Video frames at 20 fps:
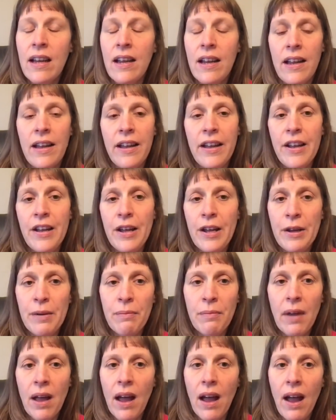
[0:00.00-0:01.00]

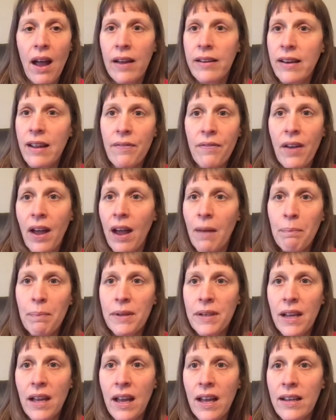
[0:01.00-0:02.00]
I never had
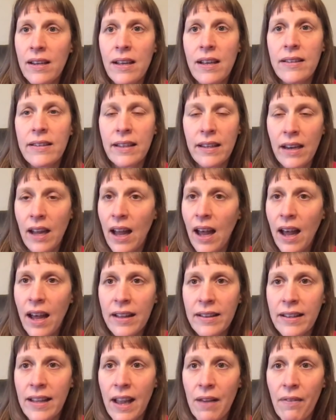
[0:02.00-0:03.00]
bananas and I
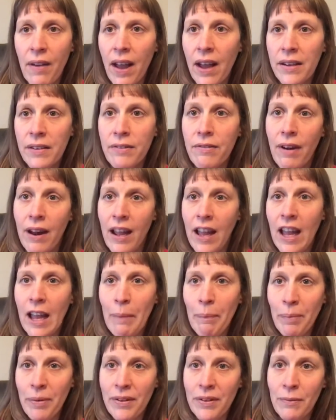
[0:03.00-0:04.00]
hardly ever had
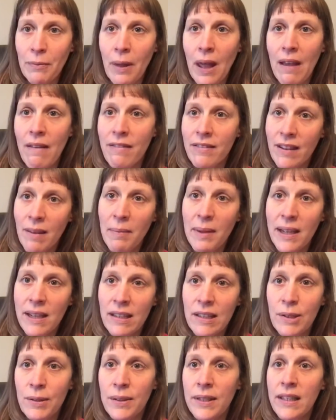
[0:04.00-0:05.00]
grapes, whereas I'm
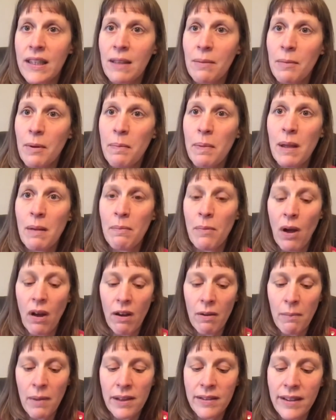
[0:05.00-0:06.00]
including them a bit more
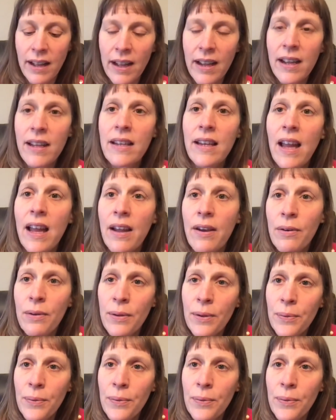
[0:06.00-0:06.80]
in my diet now.